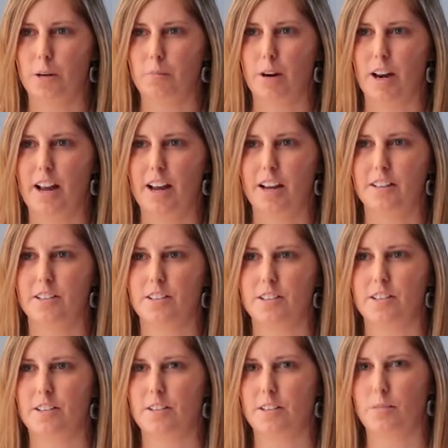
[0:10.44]

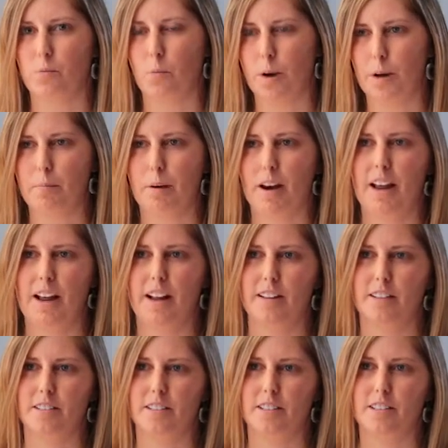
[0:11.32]
plans, week
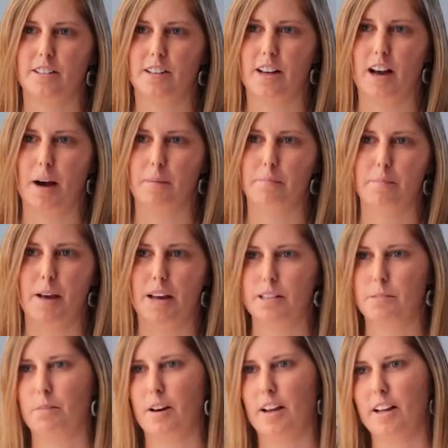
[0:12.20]
plans,
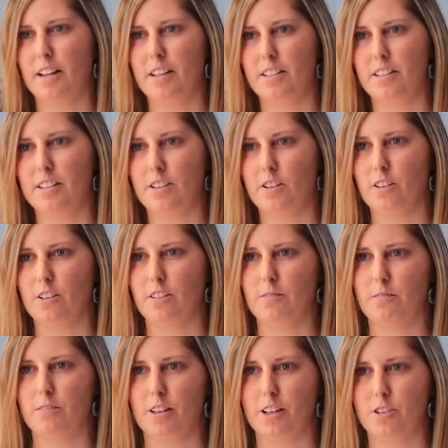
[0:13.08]
maths plans,
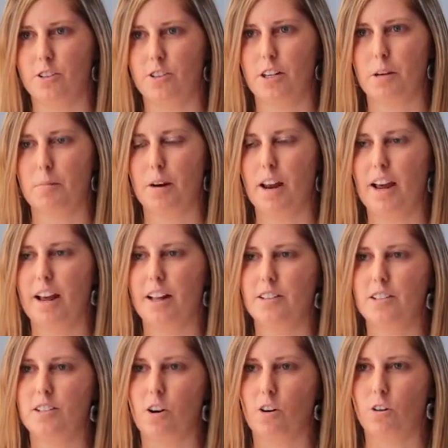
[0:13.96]
literacy
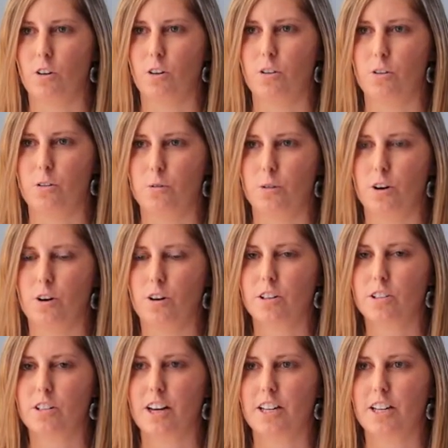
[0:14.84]
plans on Google Docs.